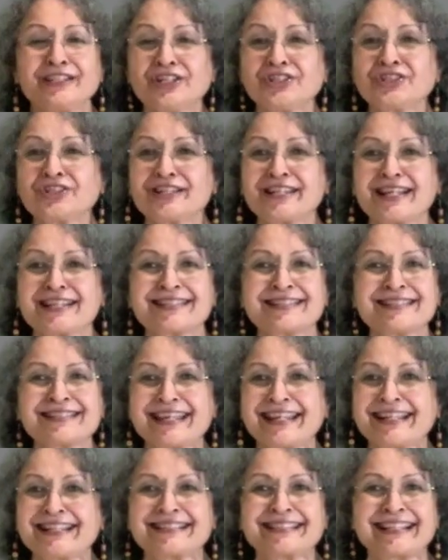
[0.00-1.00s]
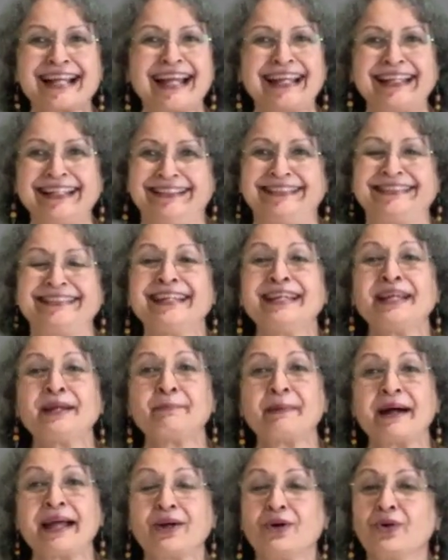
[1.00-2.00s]
Teacher doesn't take sides
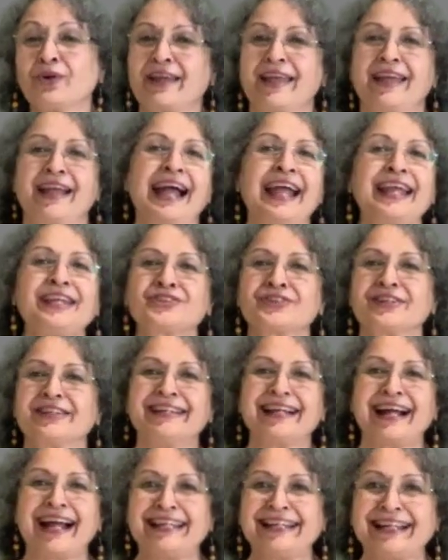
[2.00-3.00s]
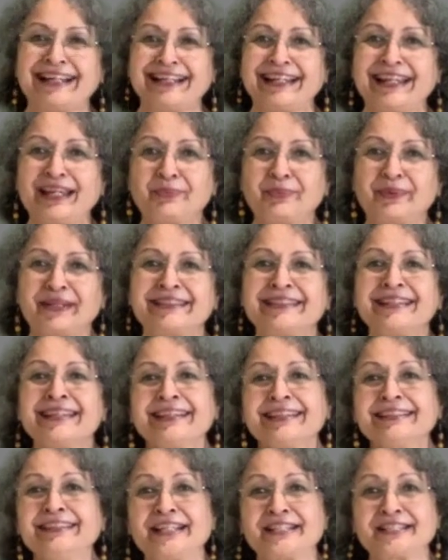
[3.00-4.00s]
by, okay, actually I agree with
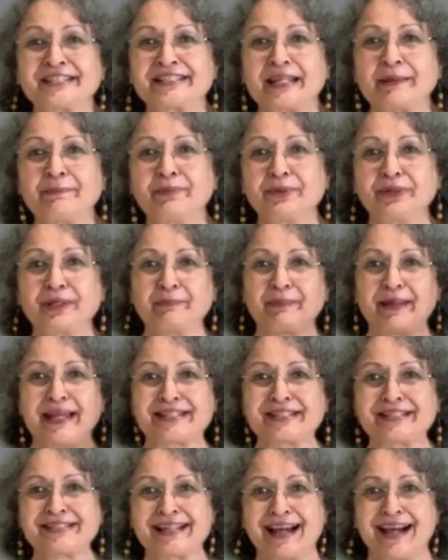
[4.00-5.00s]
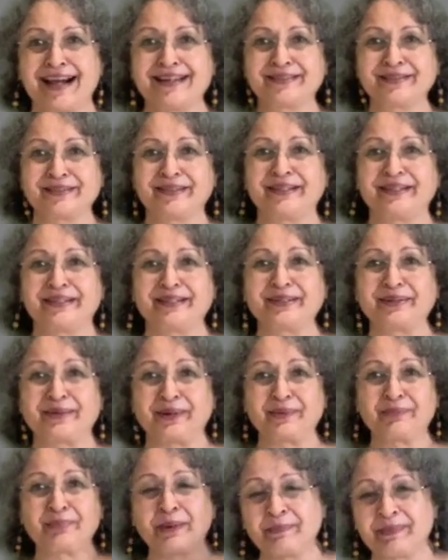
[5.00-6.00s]
this, that beauty pageants hurt
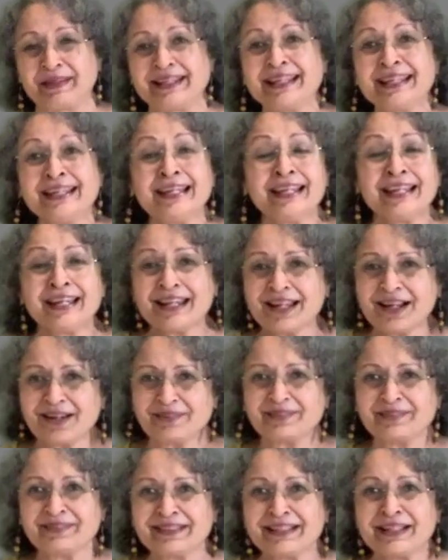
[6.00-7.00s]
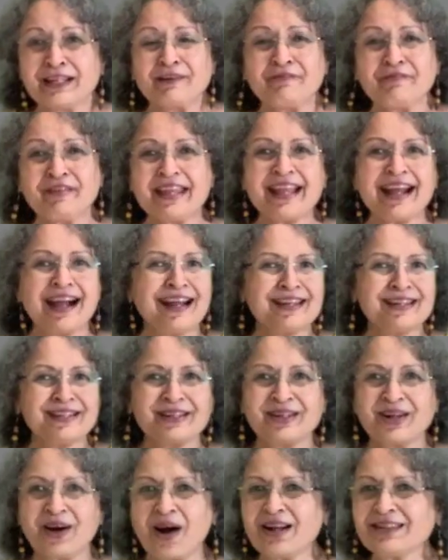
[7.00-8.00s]
all women. No, we
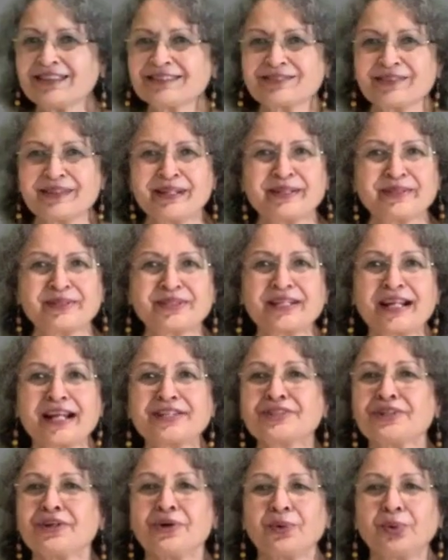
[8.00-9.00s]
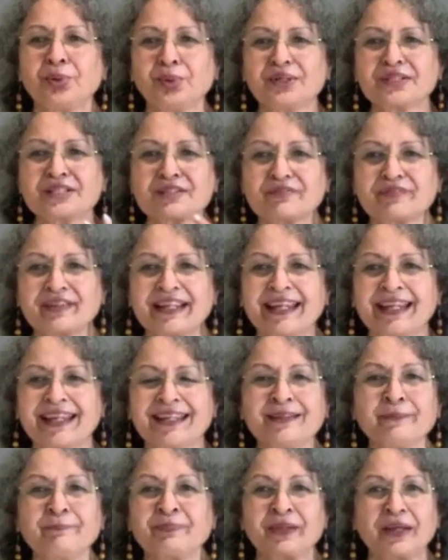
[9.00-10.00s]
are not going to judge who is
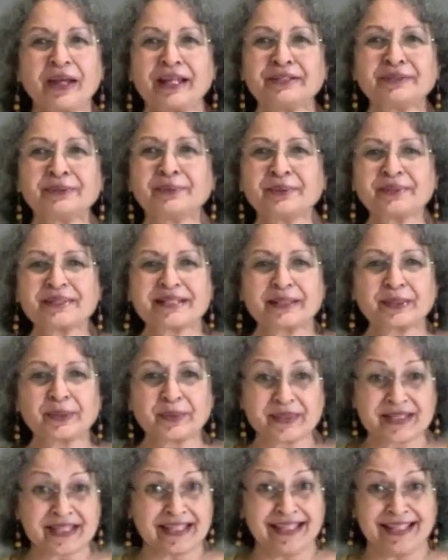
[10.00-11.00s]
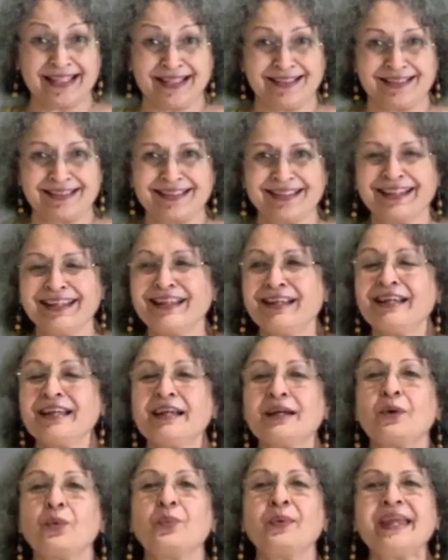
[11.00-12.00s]
winning and who is losing here.
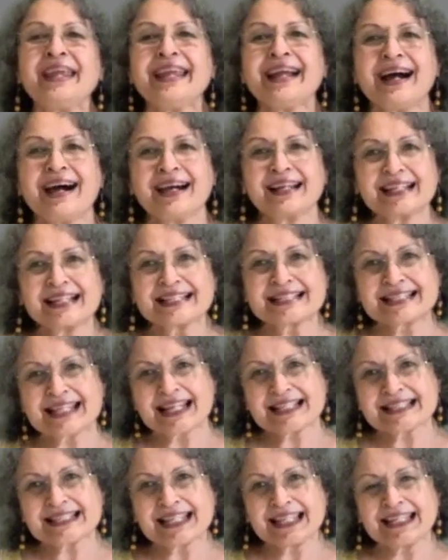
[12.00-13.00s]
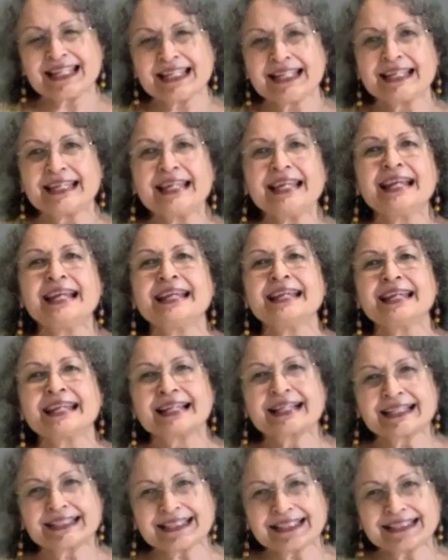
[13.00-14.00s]
We are assessing
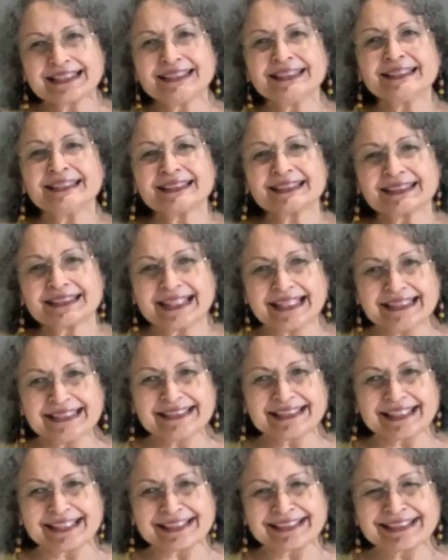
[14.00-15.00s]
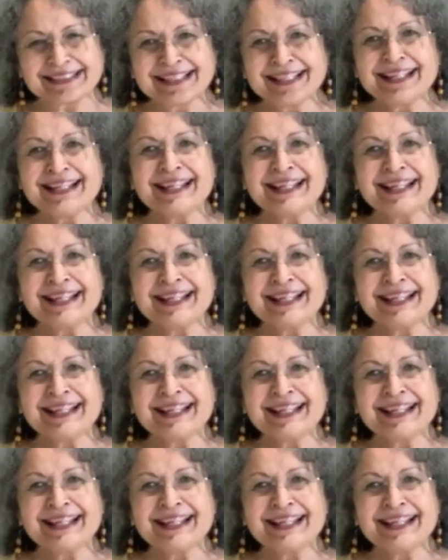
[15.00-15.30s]
critical thinking.